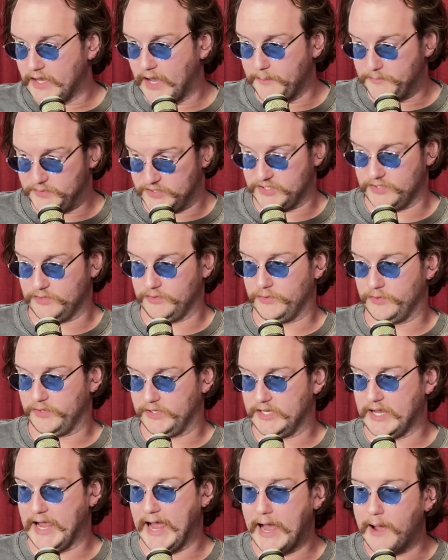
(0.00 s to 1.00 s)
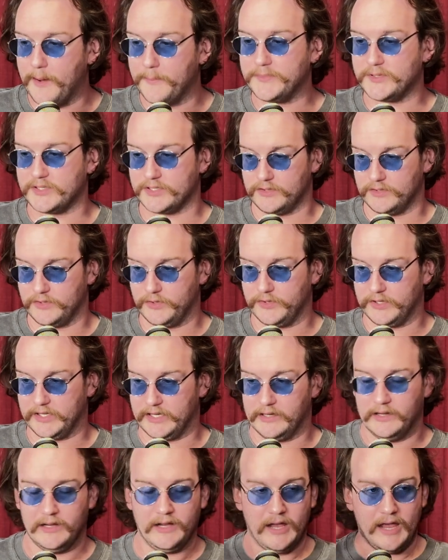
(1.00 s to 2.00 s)
Absolutely.
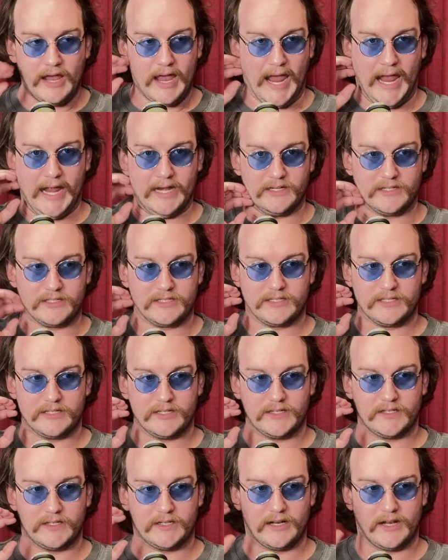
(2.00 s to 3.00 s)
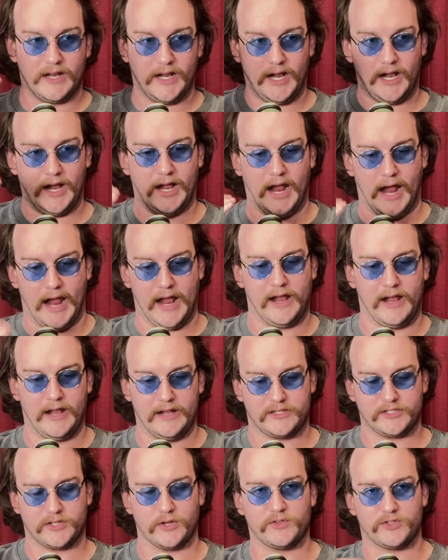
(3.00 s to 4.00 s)
Absolutely. And
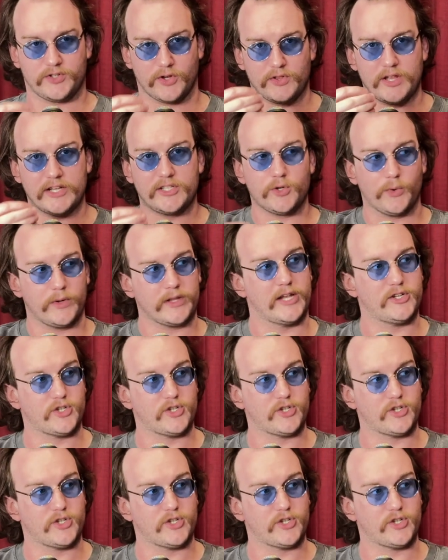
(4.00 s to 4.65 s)
so they're doing